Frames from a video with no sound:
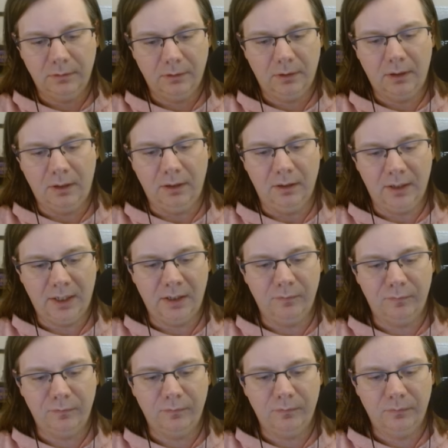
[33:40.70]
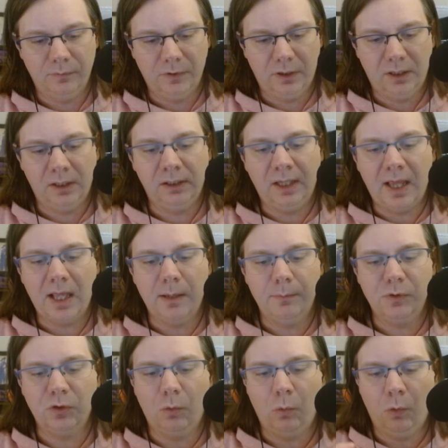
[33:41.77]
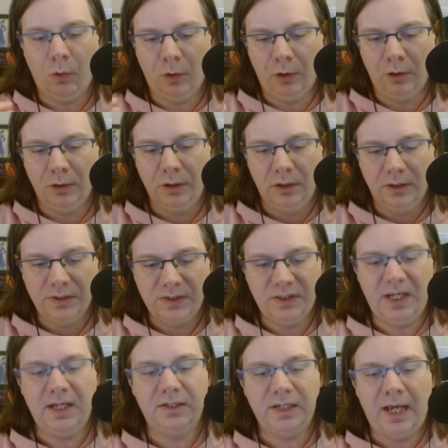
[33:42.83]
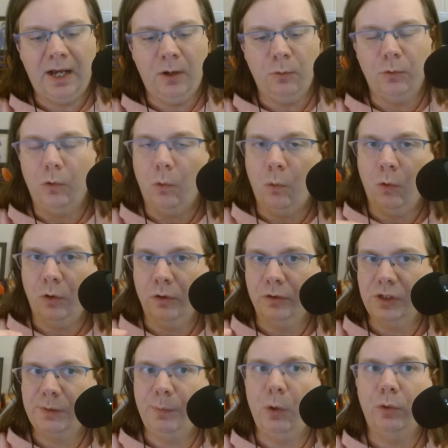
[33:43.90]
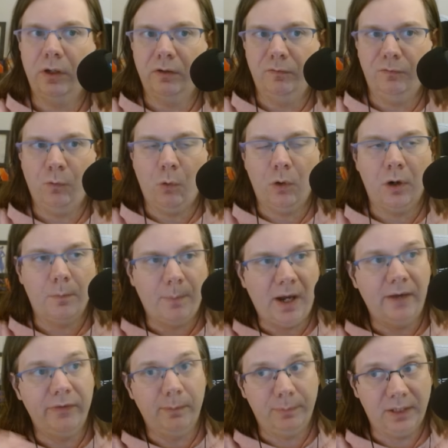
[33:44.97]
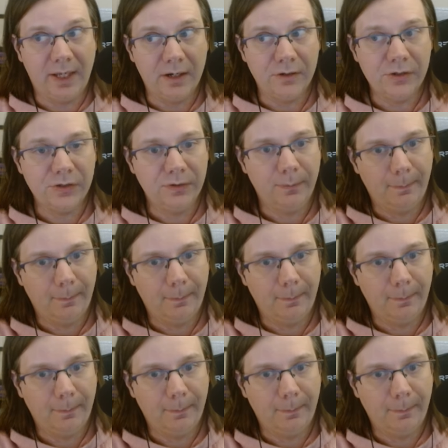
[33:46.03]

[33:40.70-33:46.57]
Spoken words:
kind of claimed or staked out or spoken for by the players.